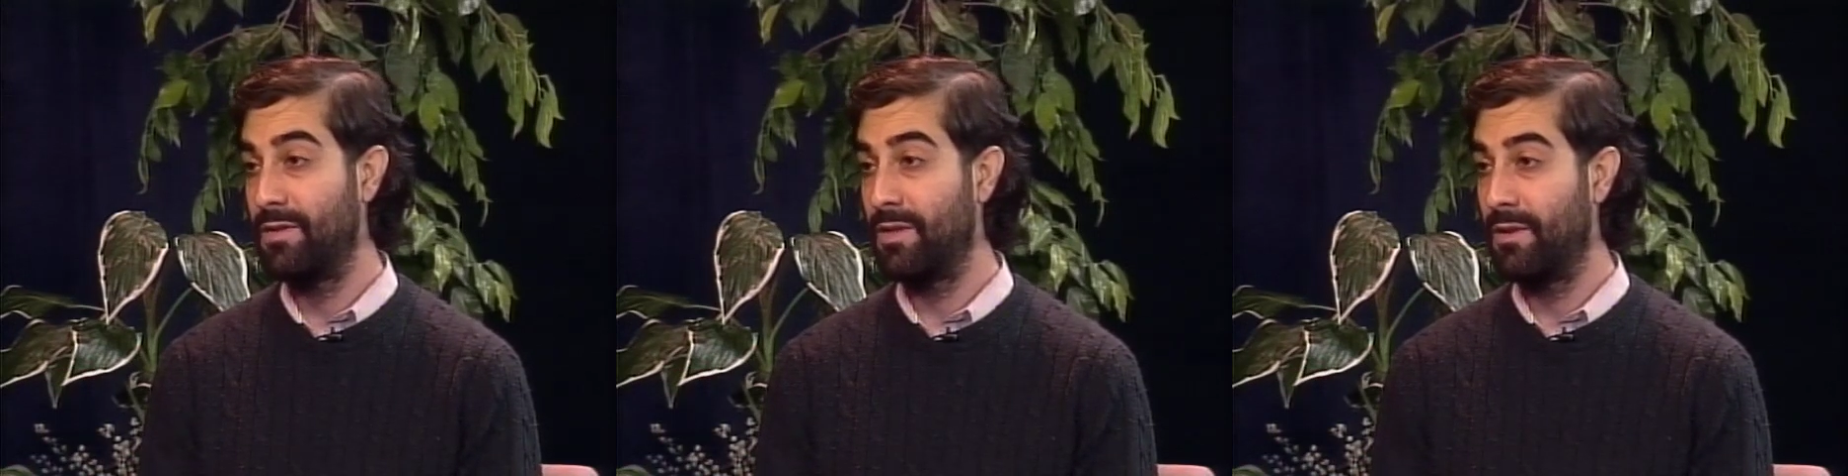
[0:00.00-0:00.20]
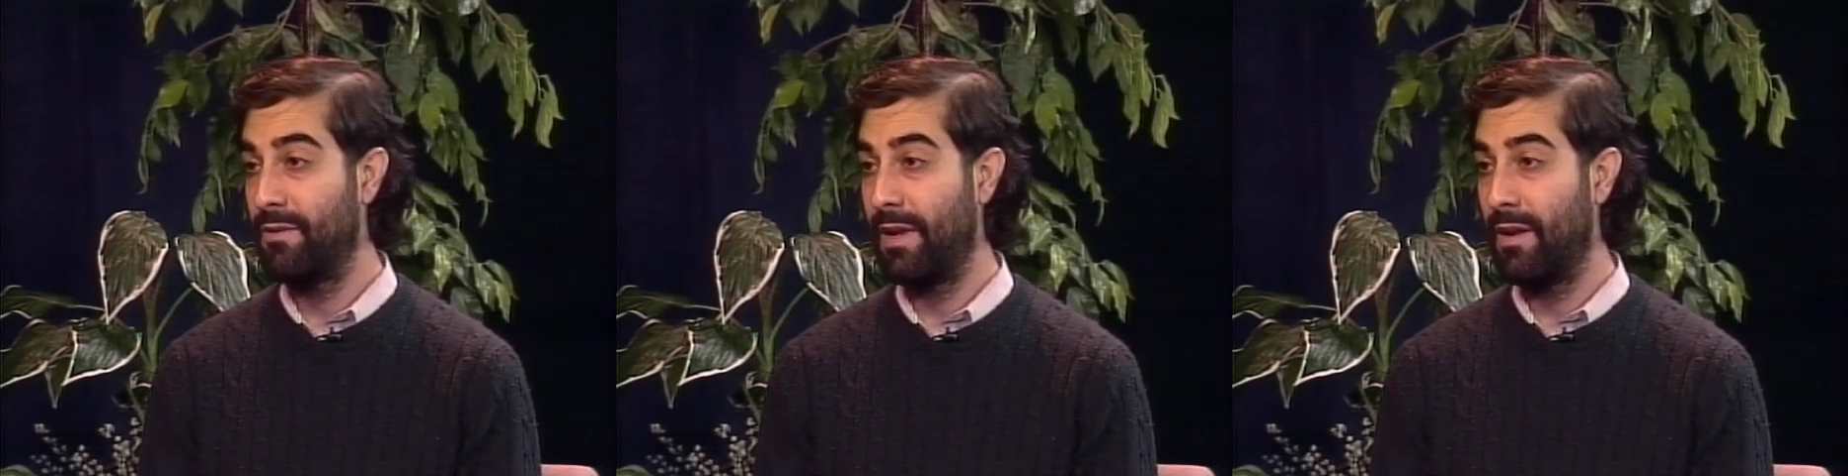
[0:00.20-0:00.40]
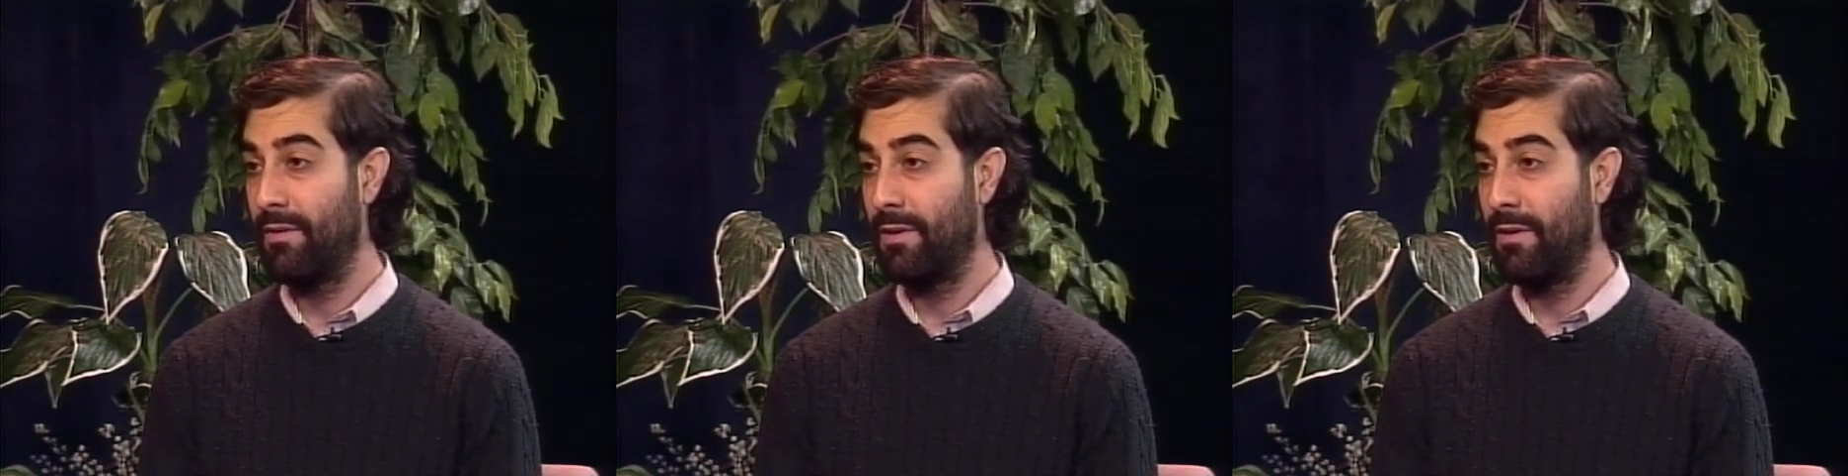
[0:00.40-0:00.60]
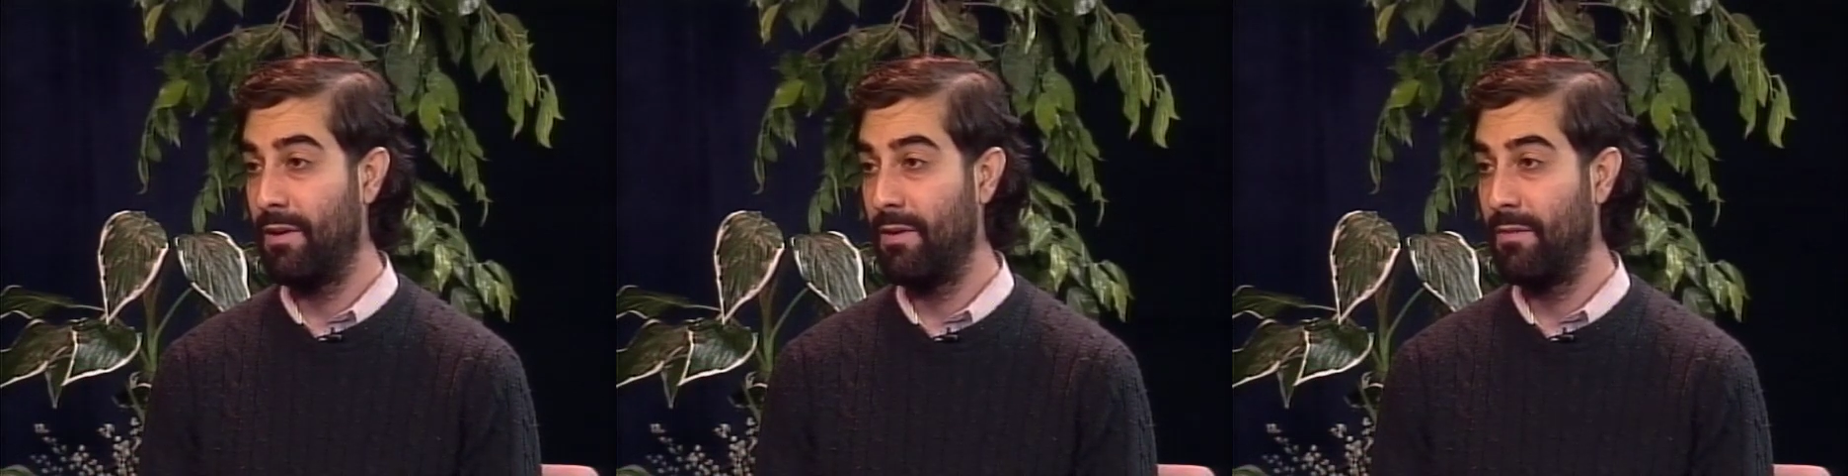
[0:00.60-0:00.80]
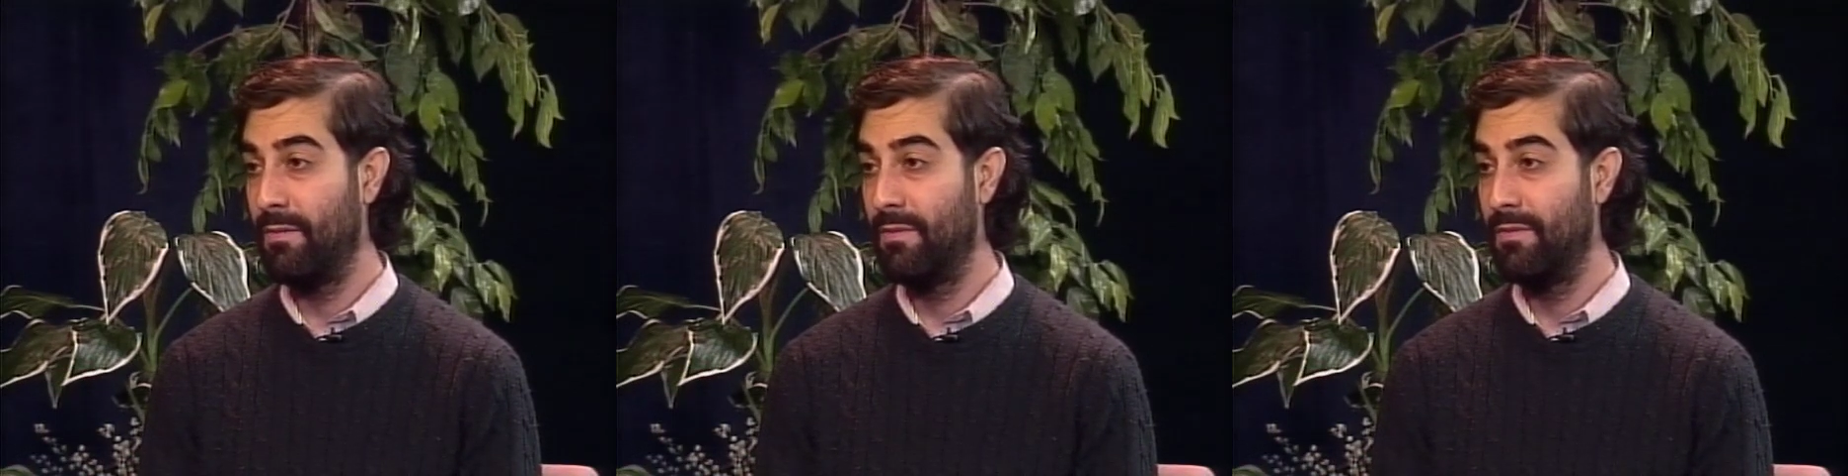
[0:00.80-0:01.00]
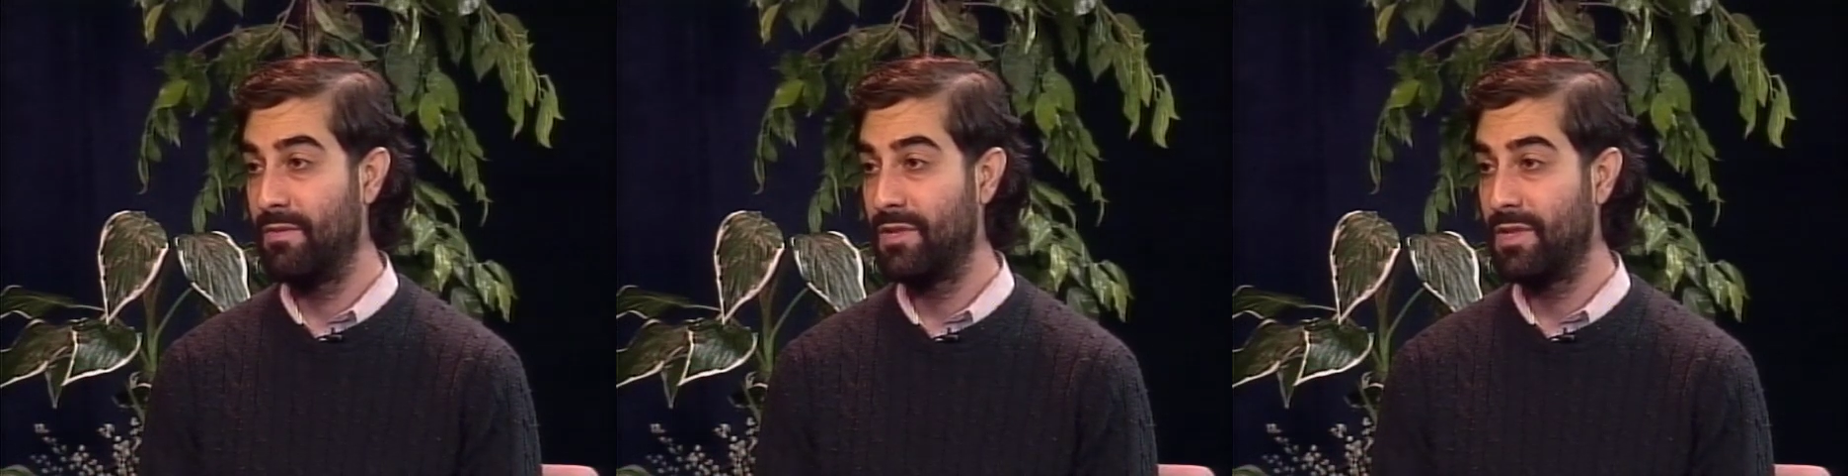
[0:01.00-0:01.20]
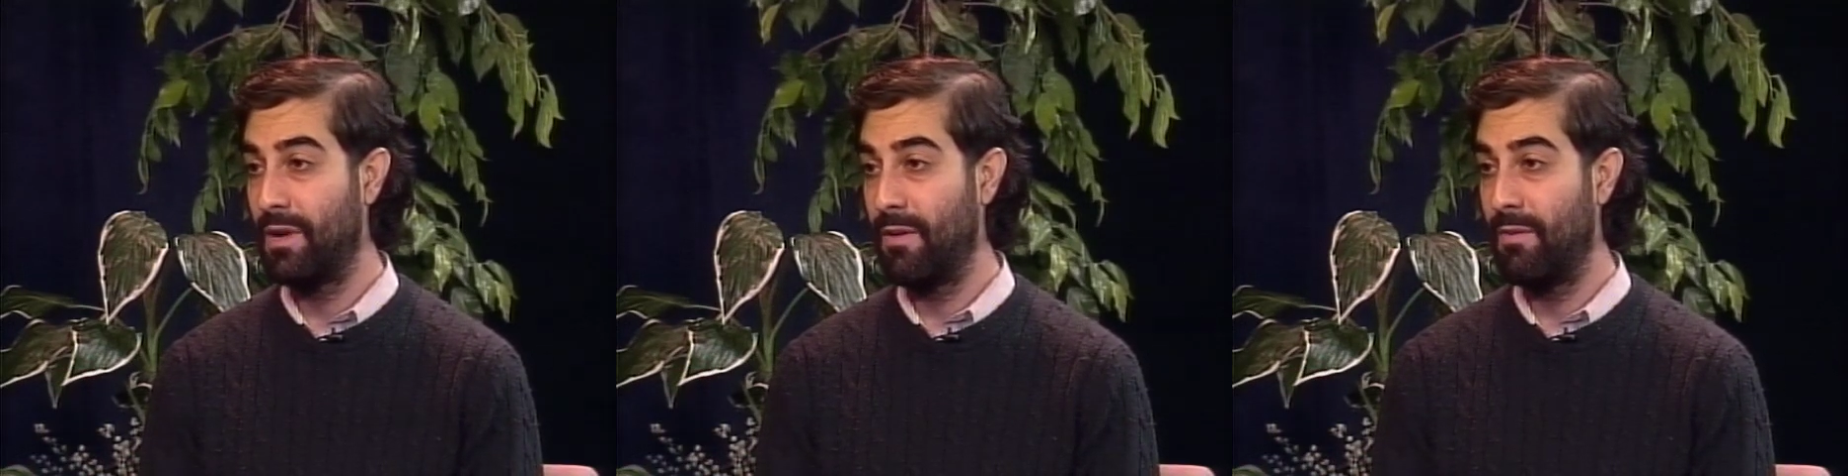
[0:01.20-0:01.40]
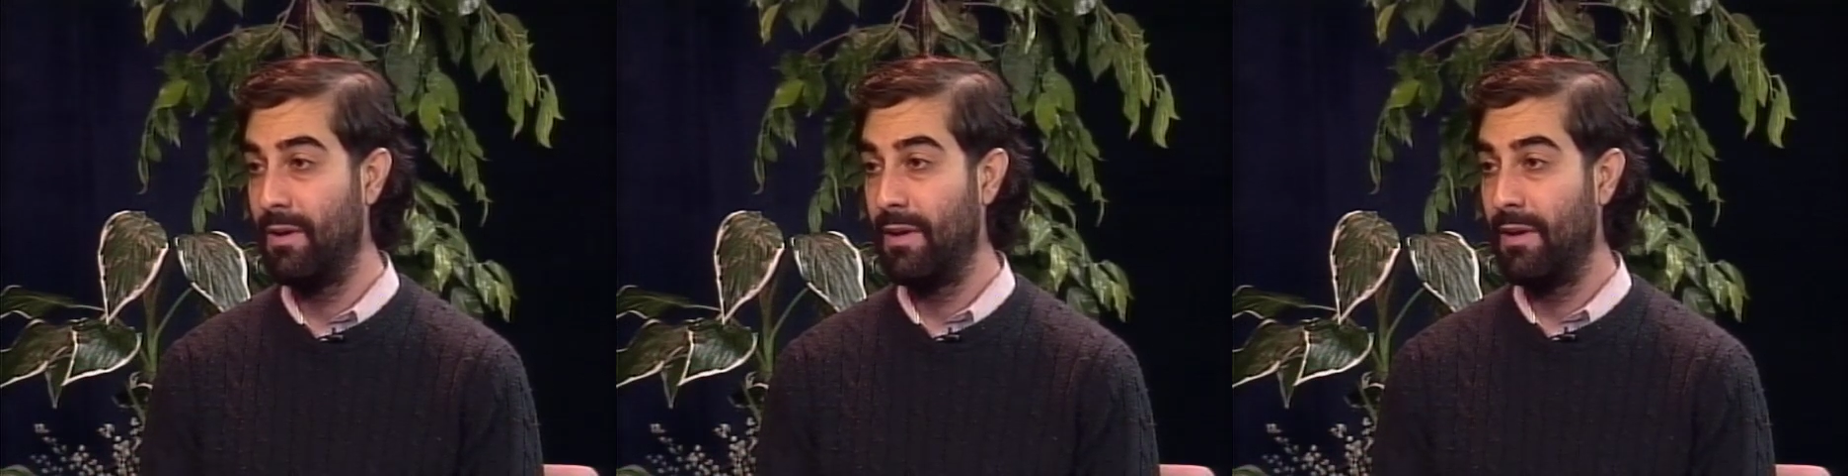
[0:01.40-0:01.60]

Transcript: to create on their own. So,